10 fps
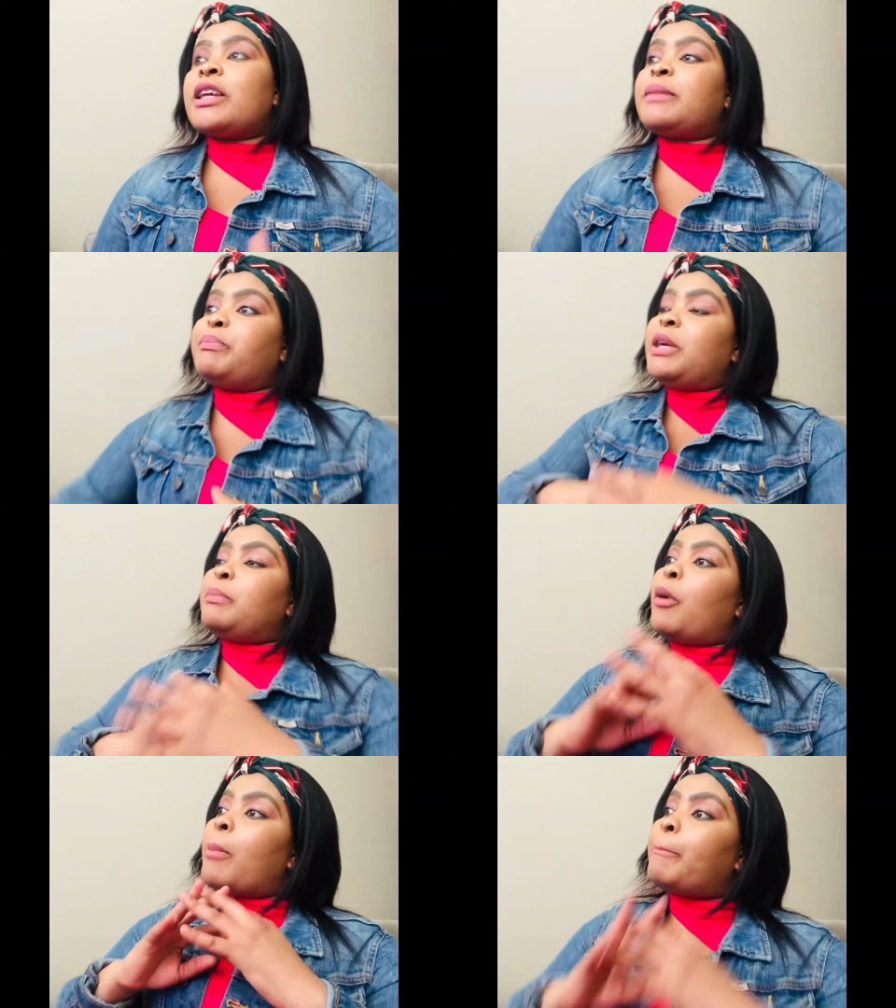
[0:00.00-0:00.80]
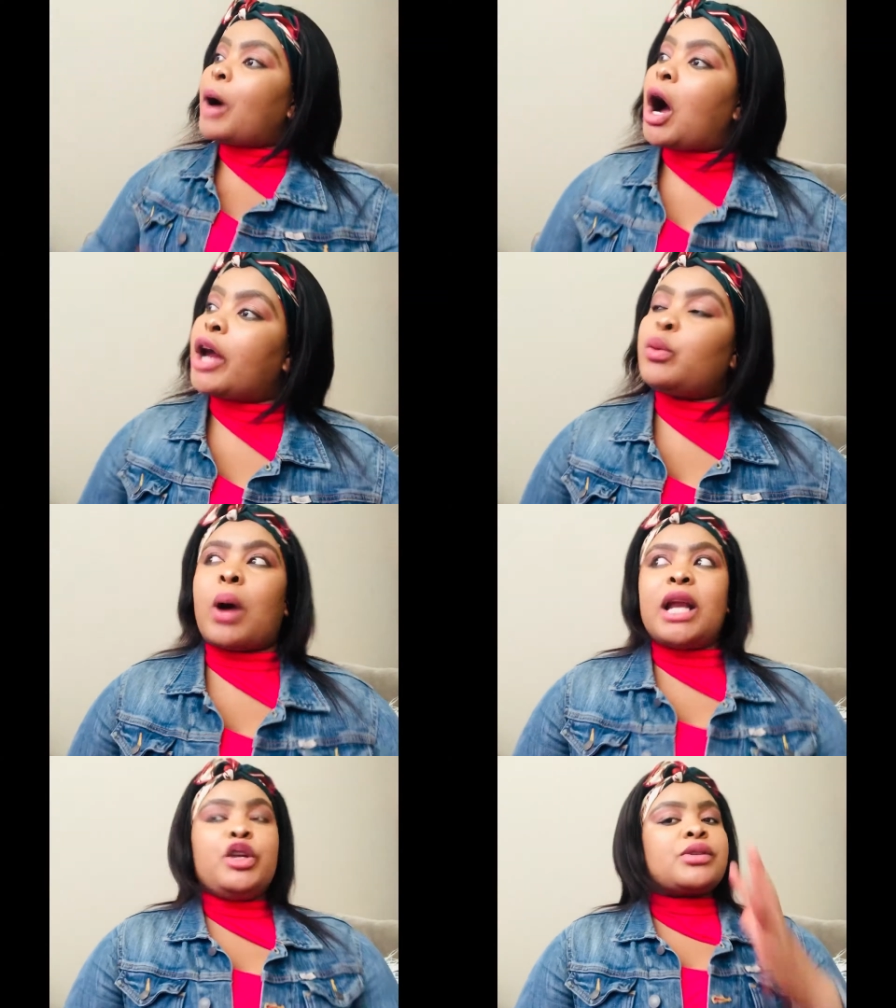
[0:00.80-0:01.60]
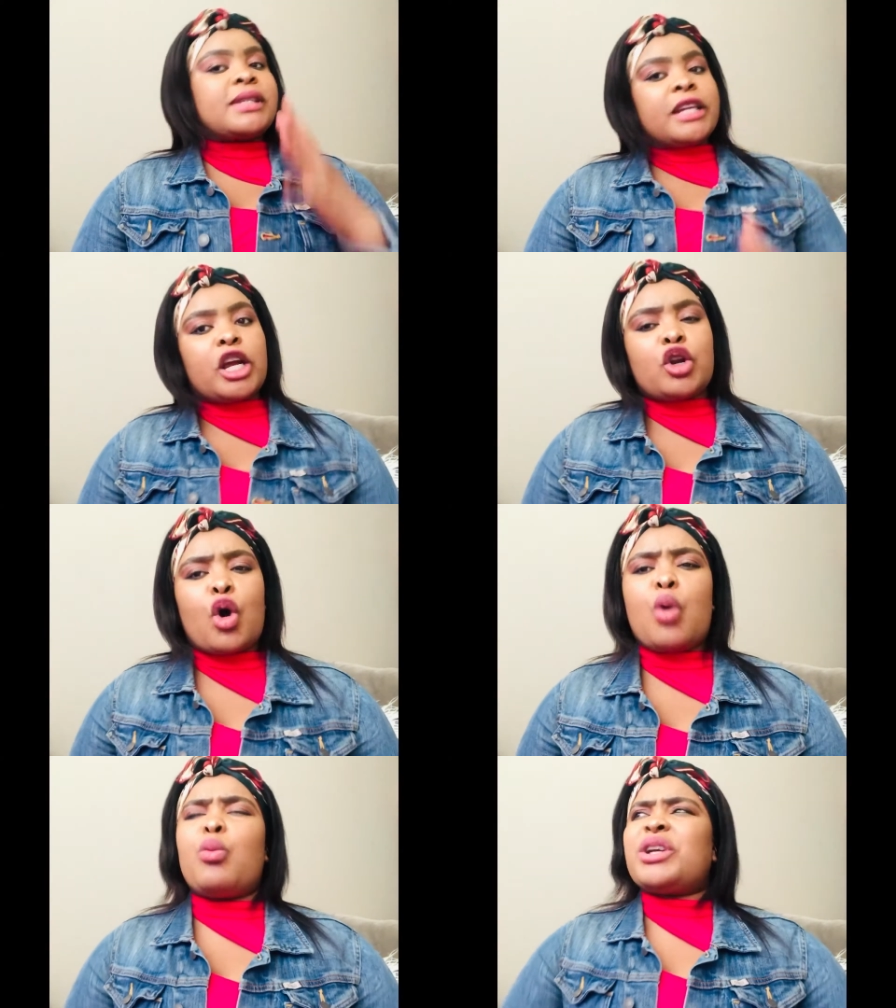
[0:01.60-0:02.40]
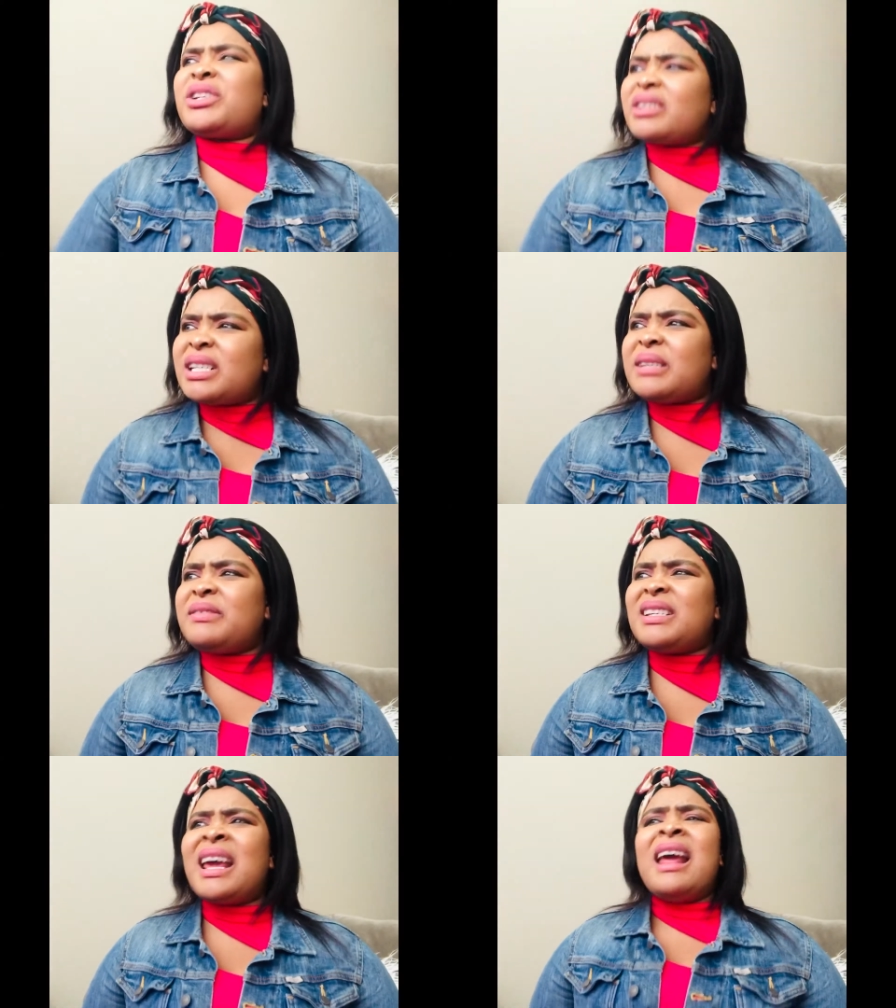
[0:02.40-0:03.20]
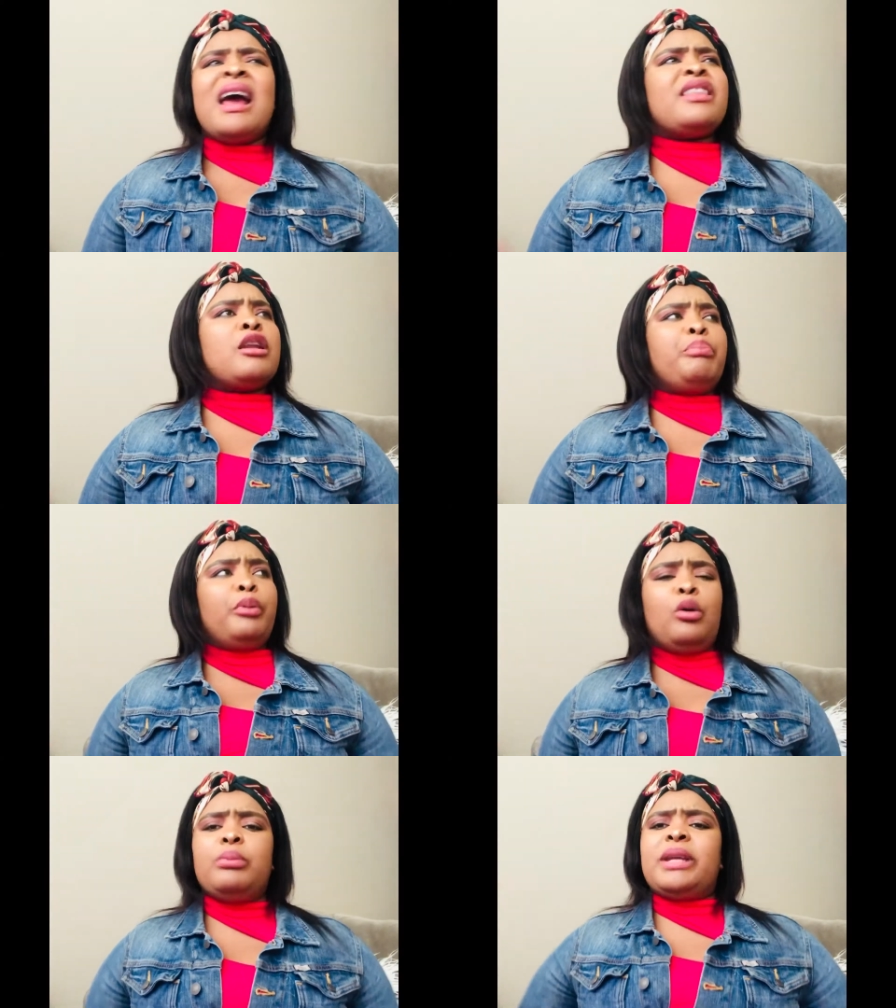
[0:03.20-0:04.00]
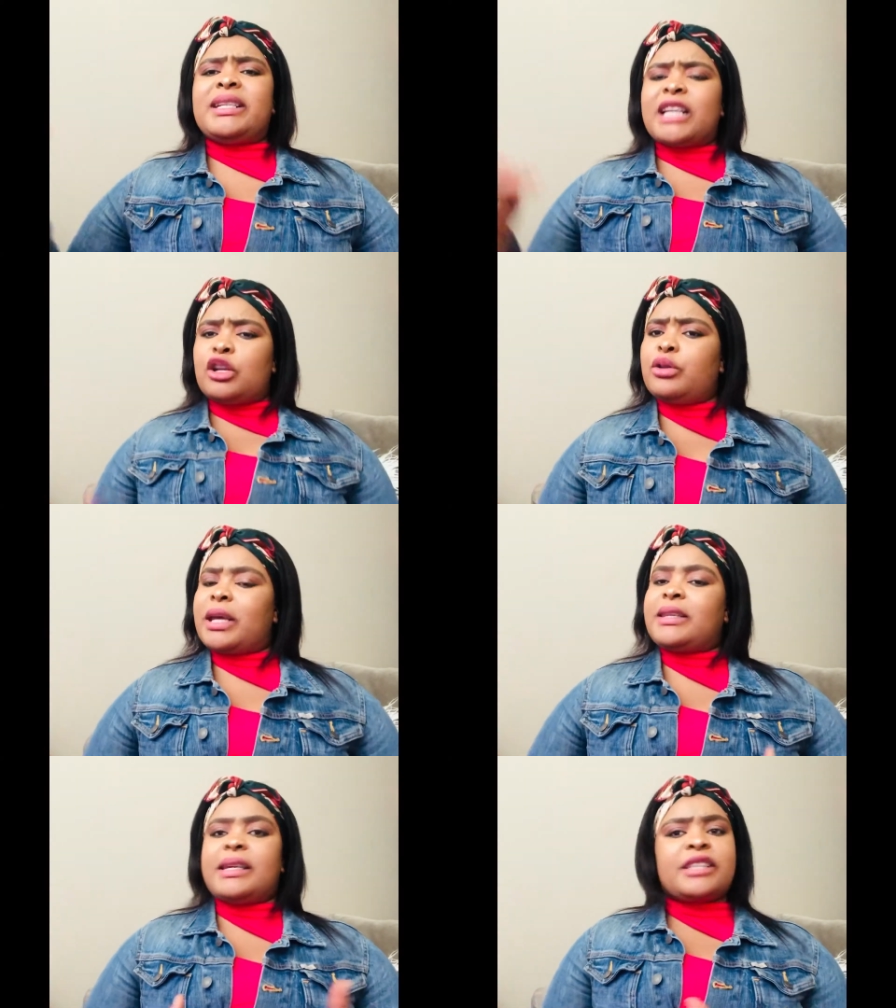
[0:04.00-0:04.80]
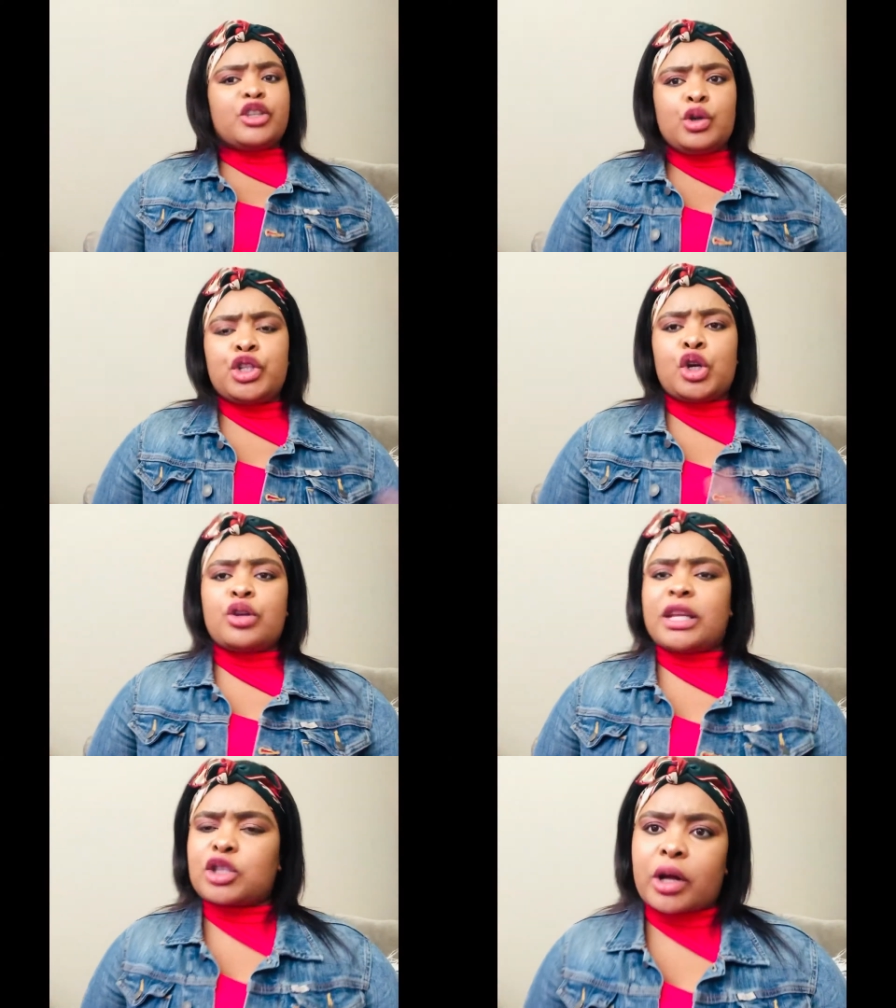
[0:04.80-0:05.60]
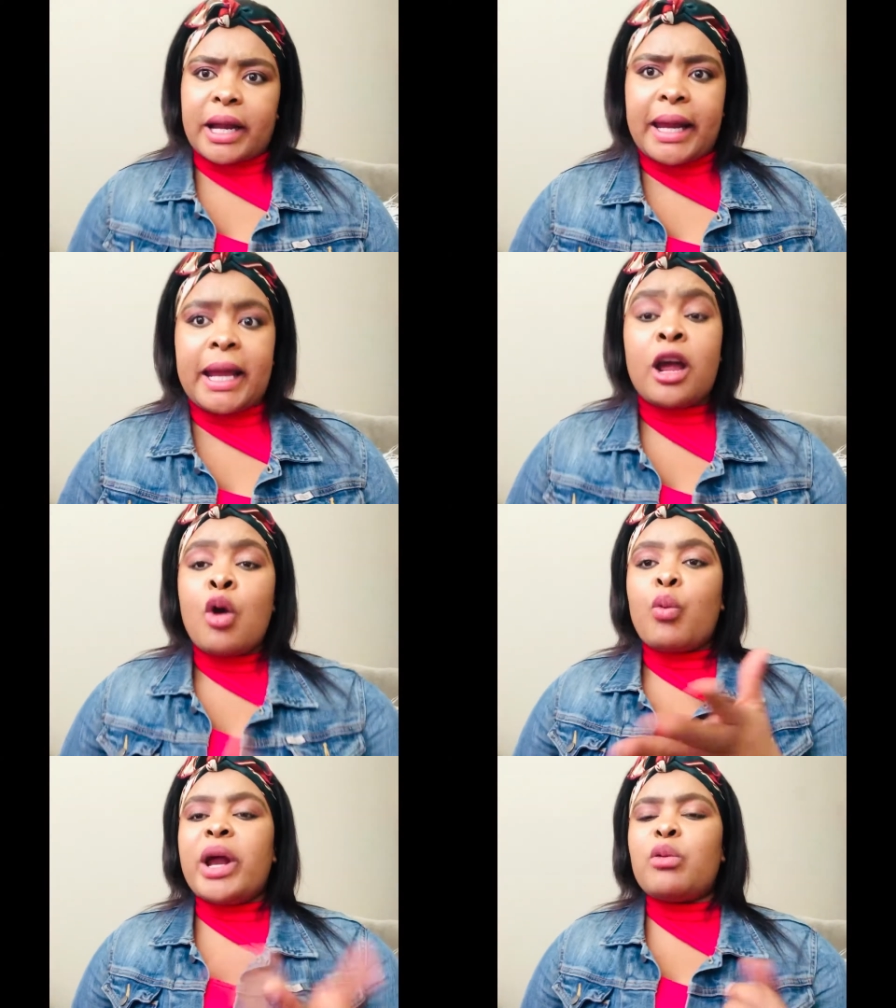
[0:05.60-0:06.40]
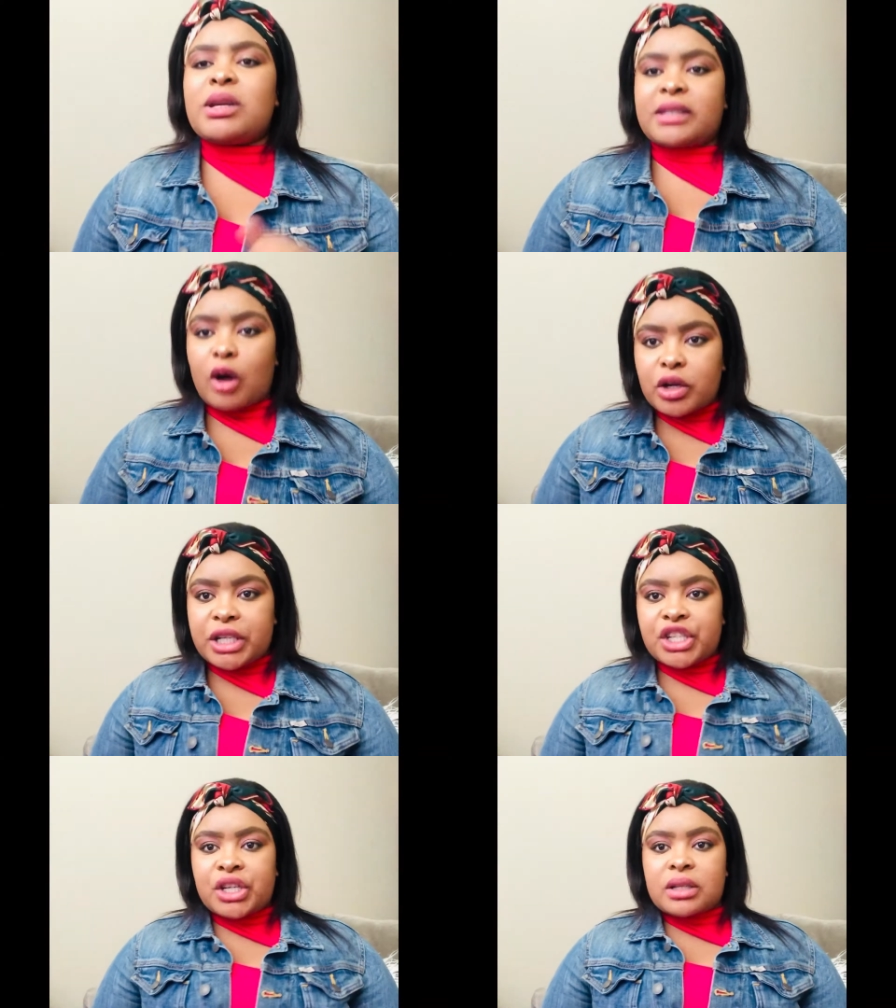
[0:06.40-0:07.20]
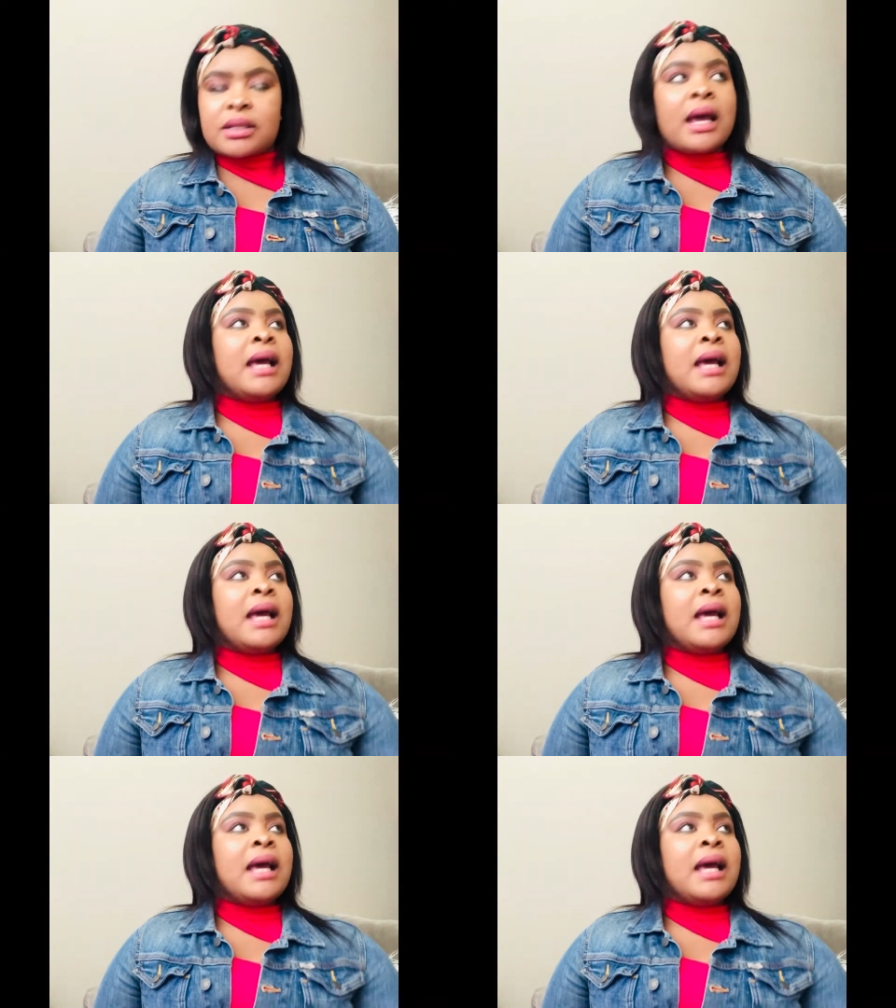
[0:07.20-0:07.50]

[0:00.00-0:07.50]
be bombarded while you're sitting at home watching TV, and then boom, they tell you that there's a new show that's gonna air. When was the auditions?